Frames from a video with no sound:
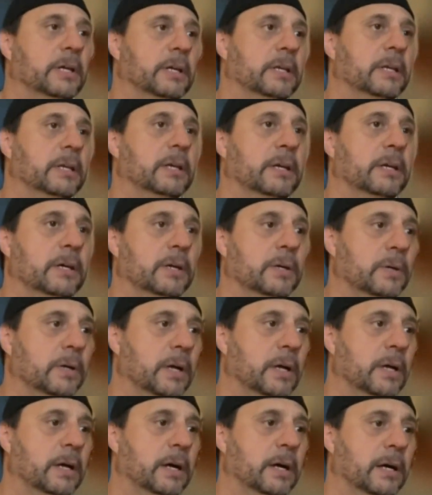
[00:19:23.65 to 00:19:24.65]
You know,
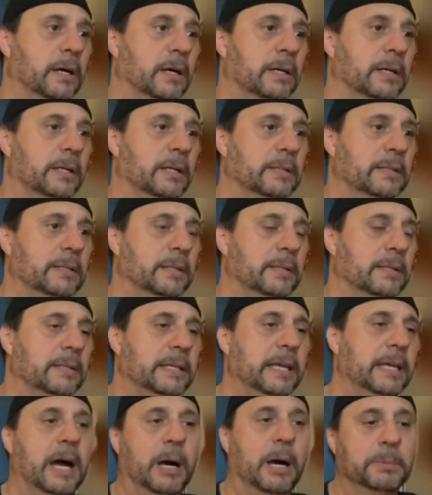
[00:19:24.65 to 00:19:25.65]

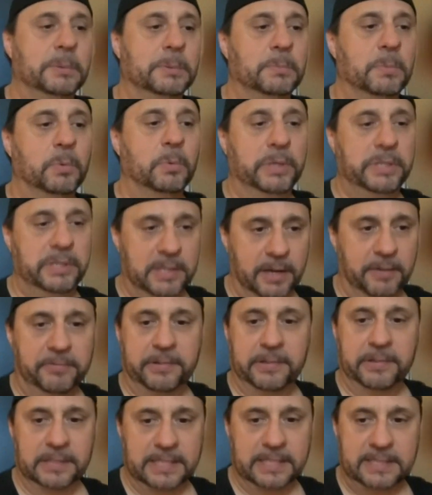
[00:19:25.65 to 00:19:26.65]
the album would
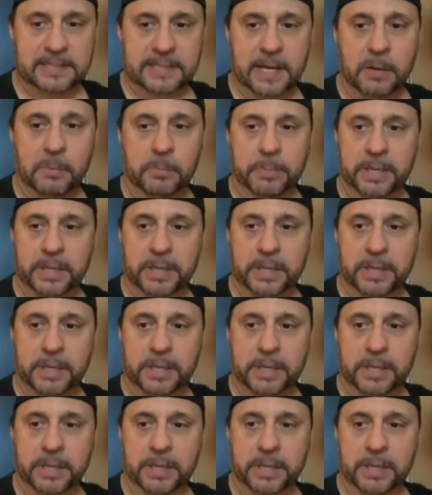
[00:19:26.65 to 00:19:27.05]
definitely sound